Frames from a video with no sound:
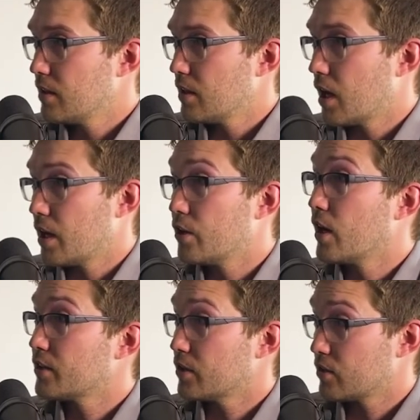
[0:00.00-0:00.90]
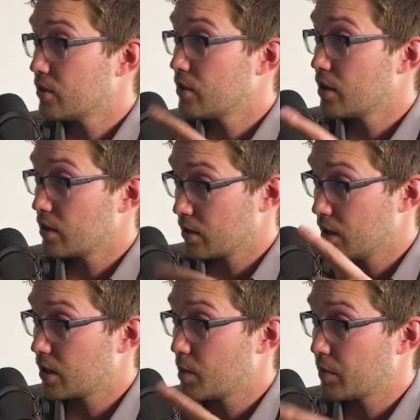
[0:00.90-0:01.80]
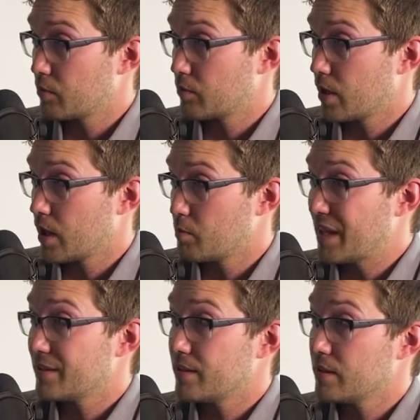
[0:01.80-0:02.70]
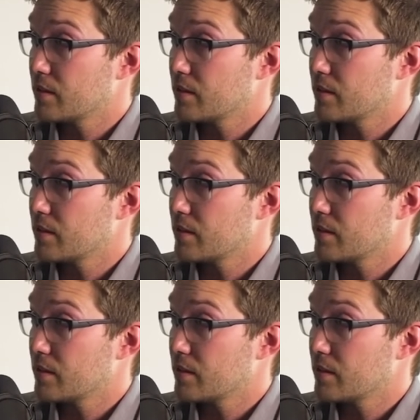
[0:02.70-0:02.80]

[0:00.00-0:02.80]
No, as the incoming mentee.